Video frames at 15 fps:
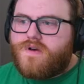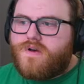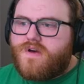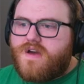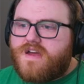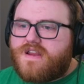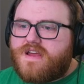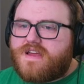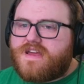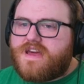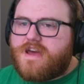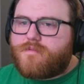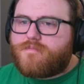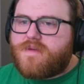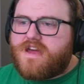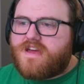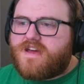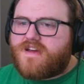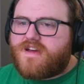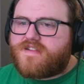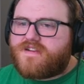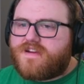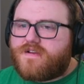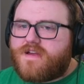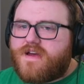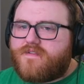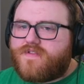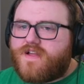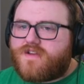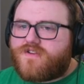And I can't make it because I don't have
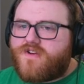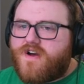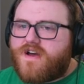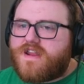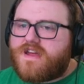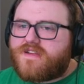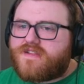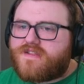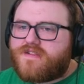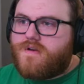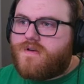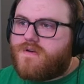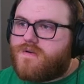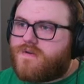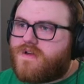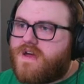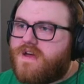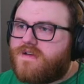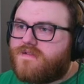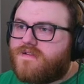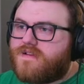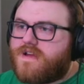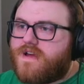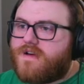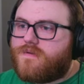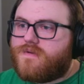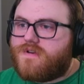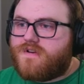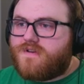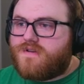electronics. Okay, and then I
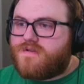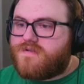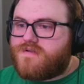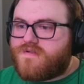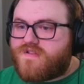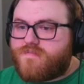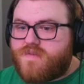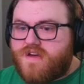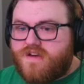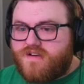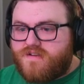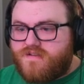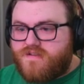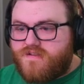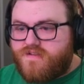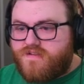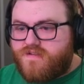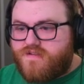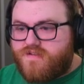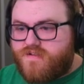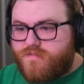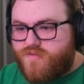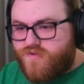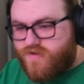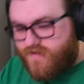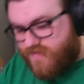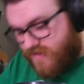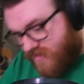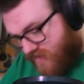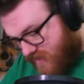will spend some more of
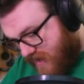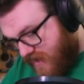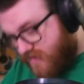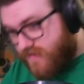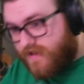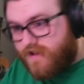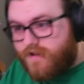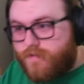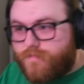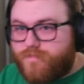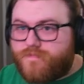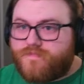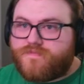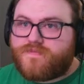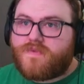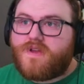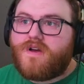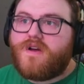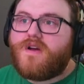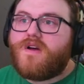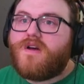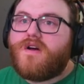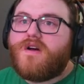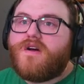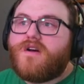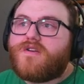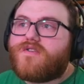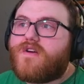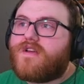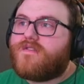this KLM
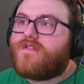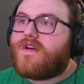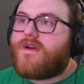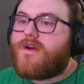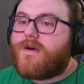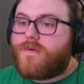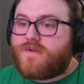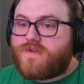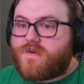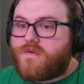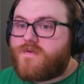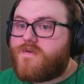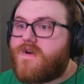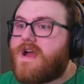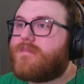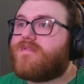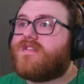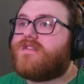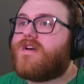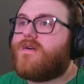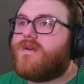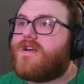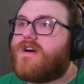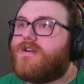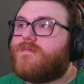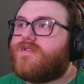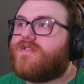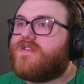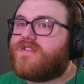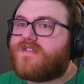trying to figure out what the crap is going on with
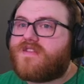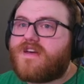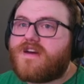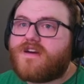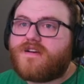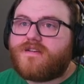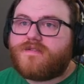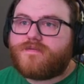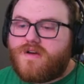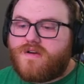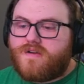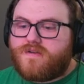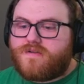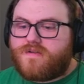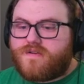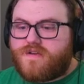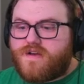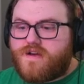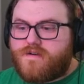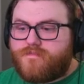this thing. Yeah.